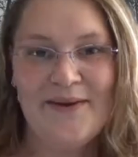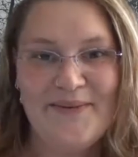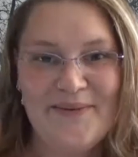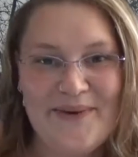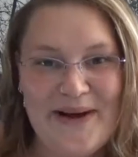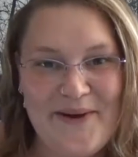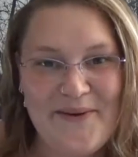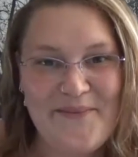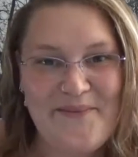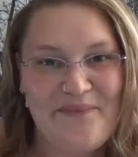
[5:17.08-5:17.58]

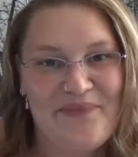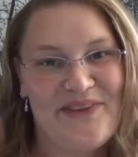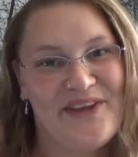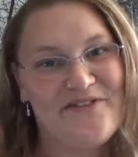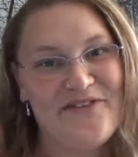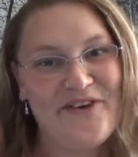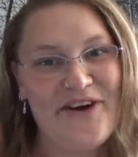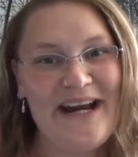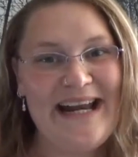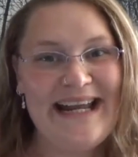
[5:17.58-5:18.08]
Well,
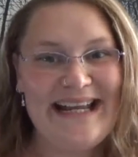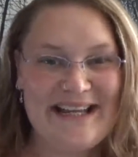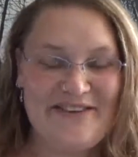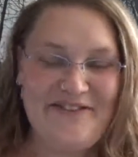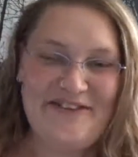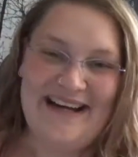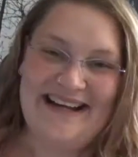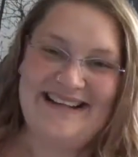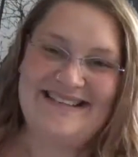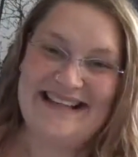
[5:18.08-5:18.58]
you've already
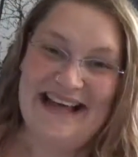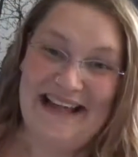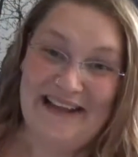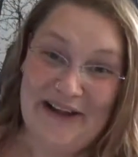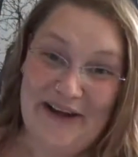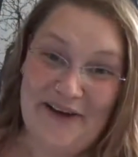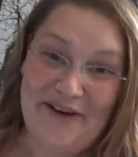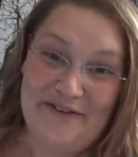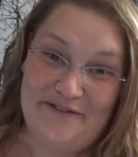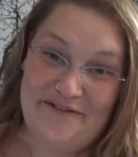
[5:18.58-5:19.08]
given us a
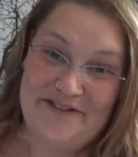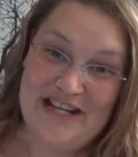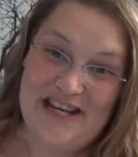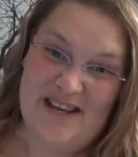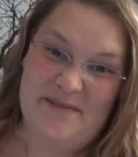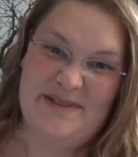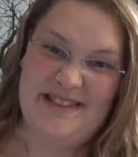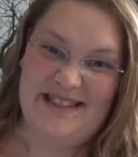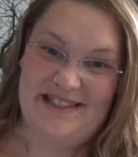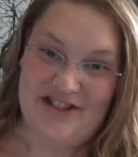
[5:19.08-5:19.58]
lot of
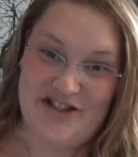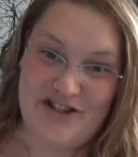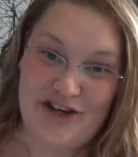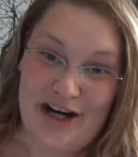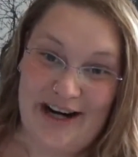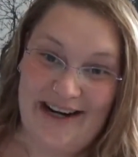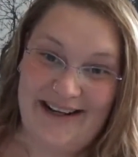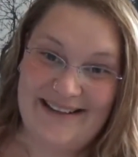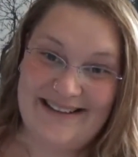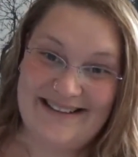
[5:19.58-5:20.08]
tips and
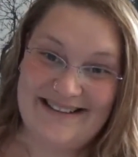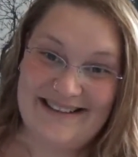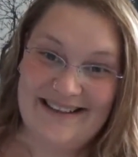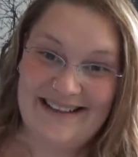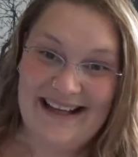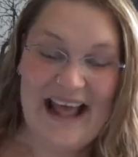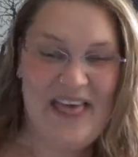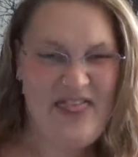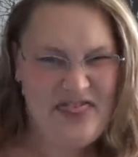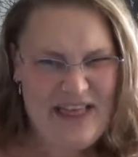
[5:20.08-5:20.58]
tricks,
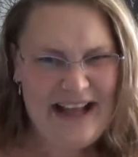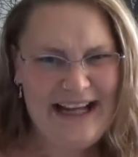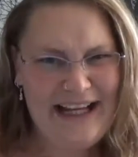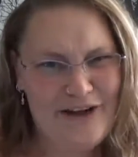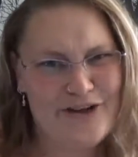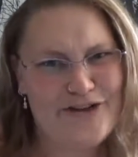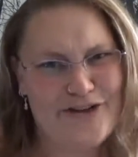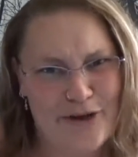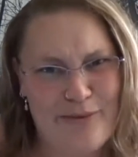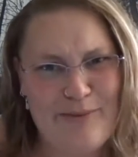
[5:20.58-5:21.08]
and thank
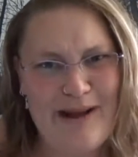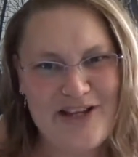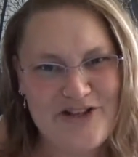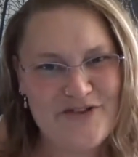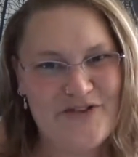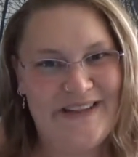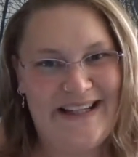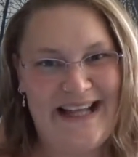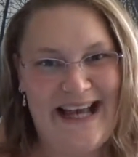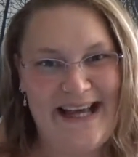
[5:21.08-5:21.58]
you so much
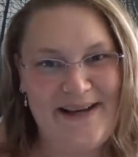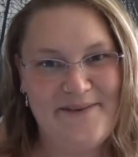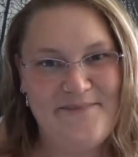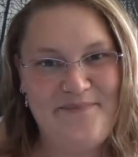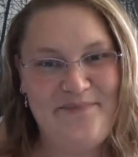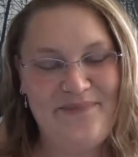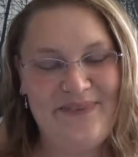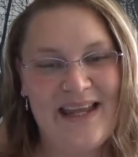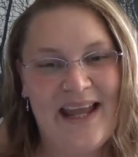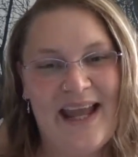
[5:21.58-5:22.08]
for that.
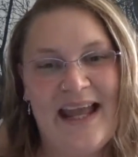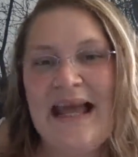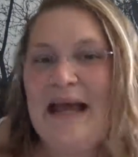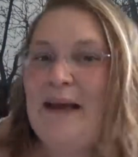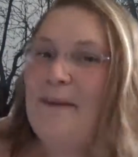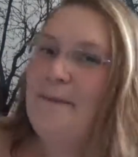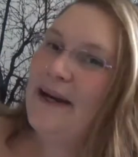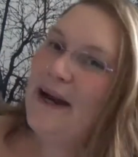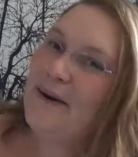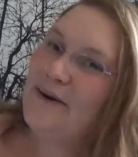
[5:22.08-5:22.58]

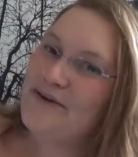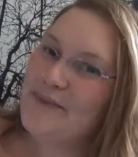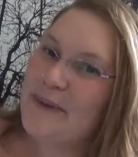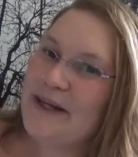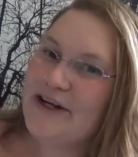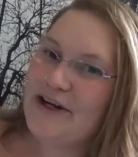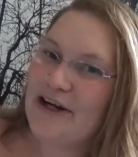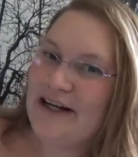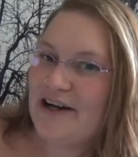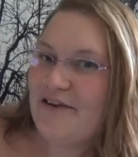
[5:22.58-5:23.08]
But I was
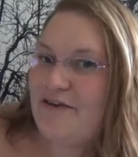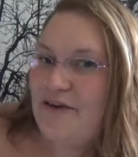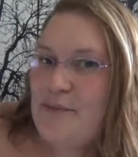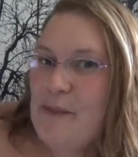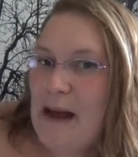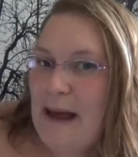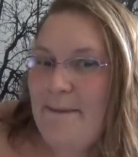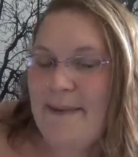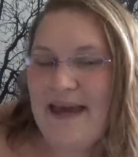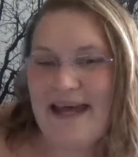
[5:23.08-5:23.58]
wondering if you
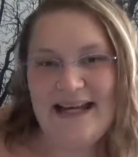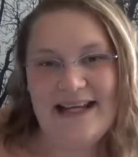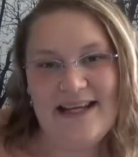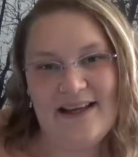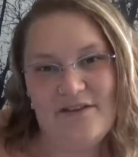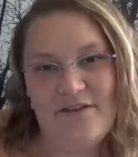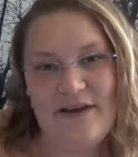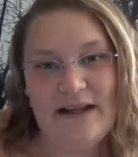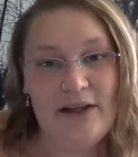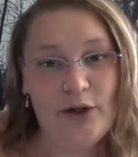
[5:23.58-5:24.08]
might be able to
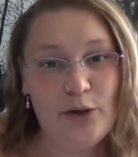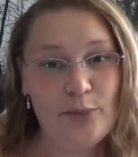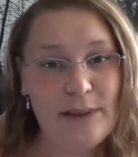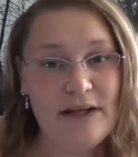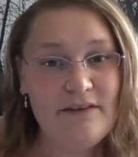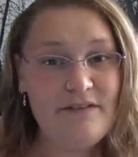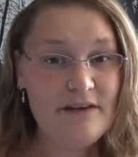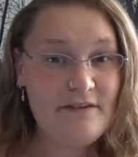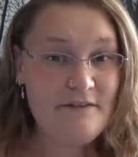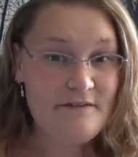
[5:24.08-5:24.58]
give a little bit
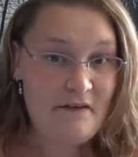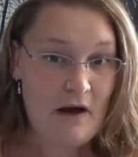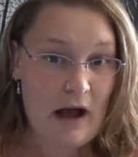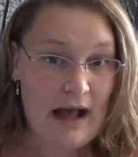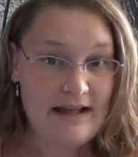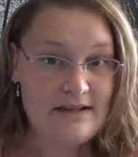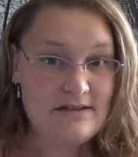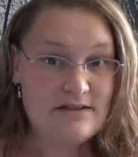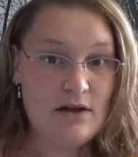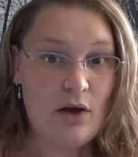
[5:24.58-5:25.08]
of
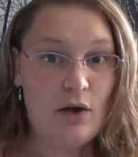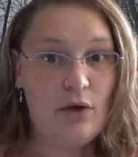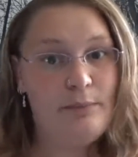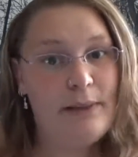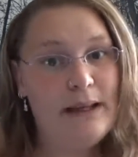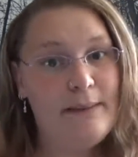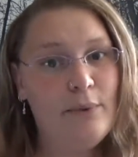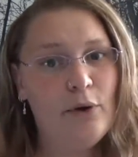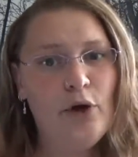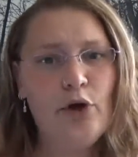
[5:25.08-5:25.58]
advice on
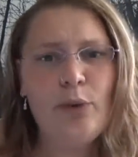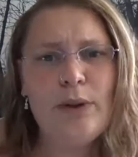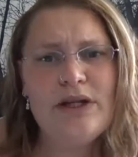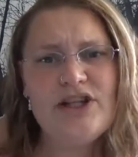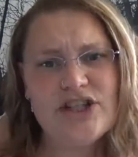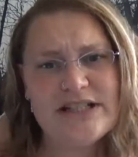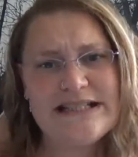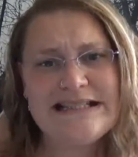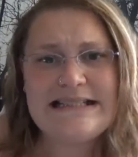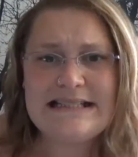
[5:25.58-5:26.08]
people who are
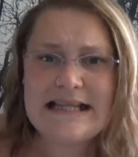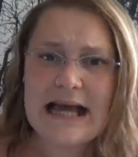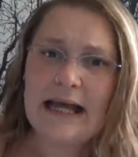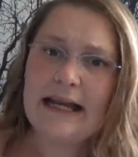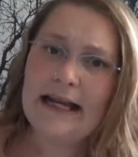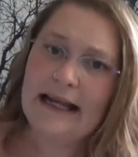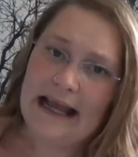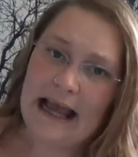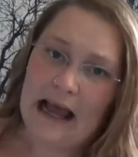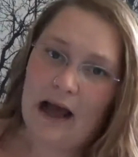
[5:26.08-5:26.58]
just
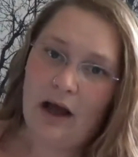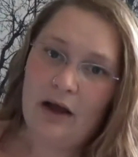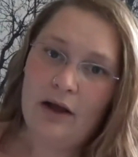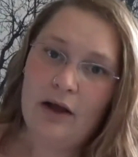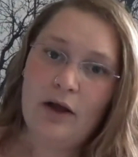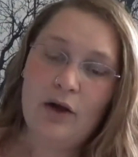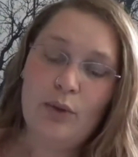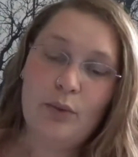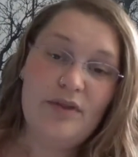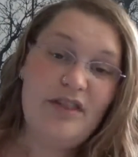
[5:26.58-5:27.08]
starting out
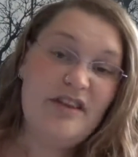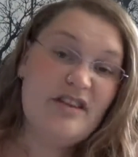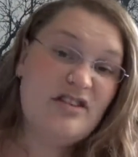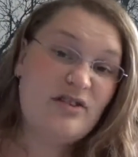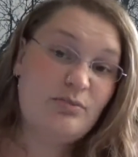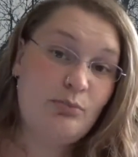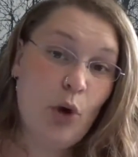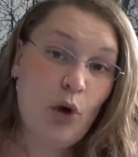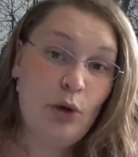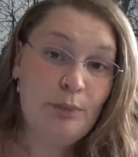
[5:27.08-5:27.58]
with a
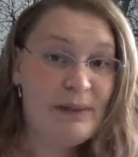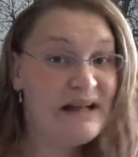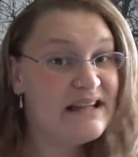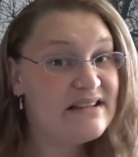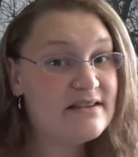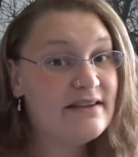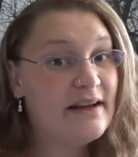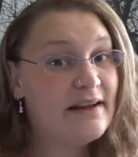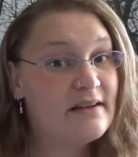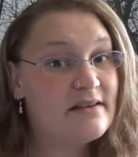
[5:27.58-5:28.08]
small
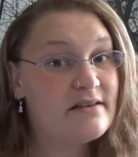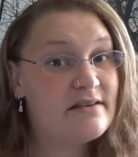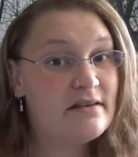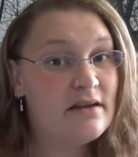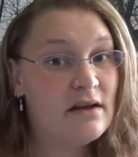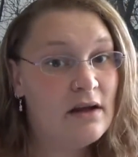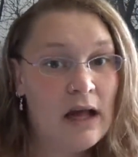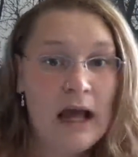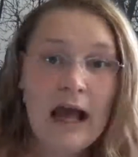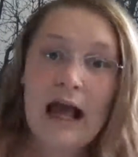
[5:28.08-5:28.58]
business,
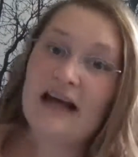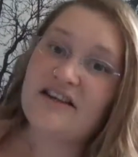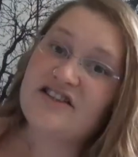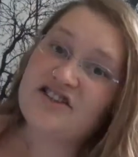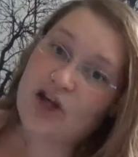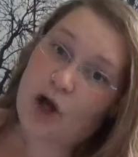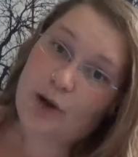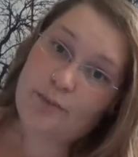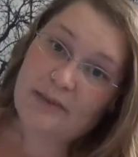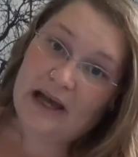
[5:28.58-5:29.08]
a
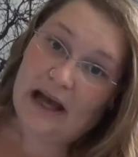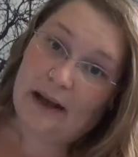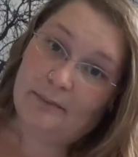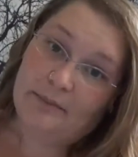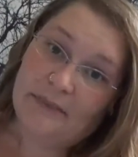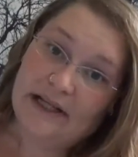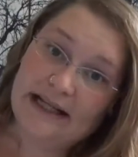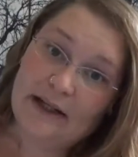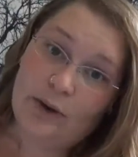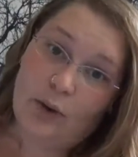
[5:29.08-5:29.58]
soap
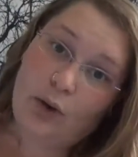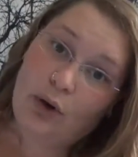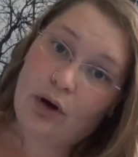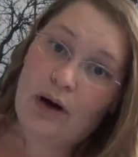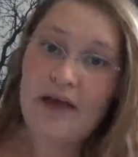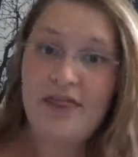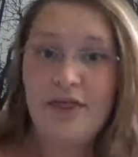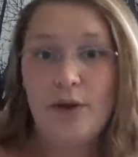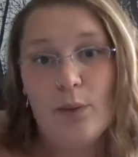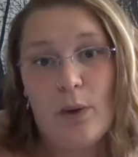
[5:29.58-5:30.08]
company or
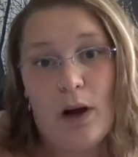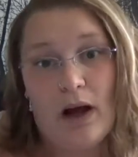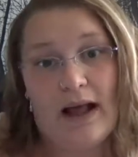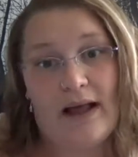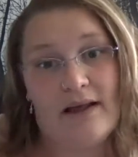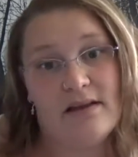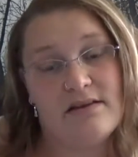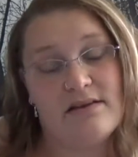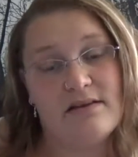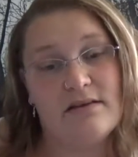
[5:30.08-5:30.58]

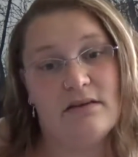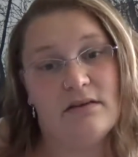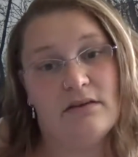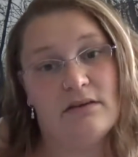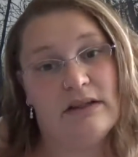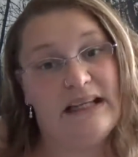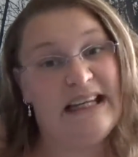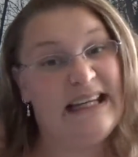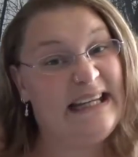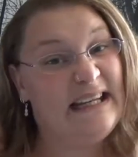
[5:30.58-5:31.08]
otherwise.
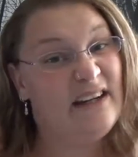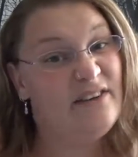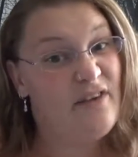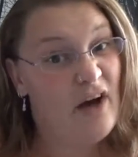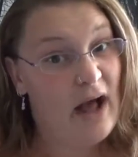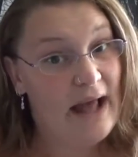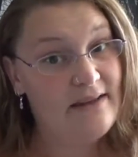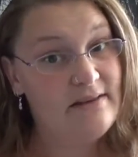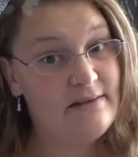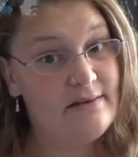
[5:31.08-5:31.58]
Any
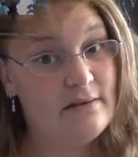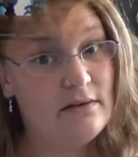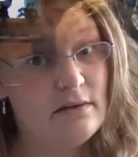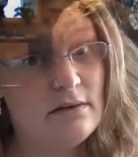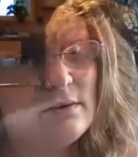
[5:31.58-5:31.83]
advice?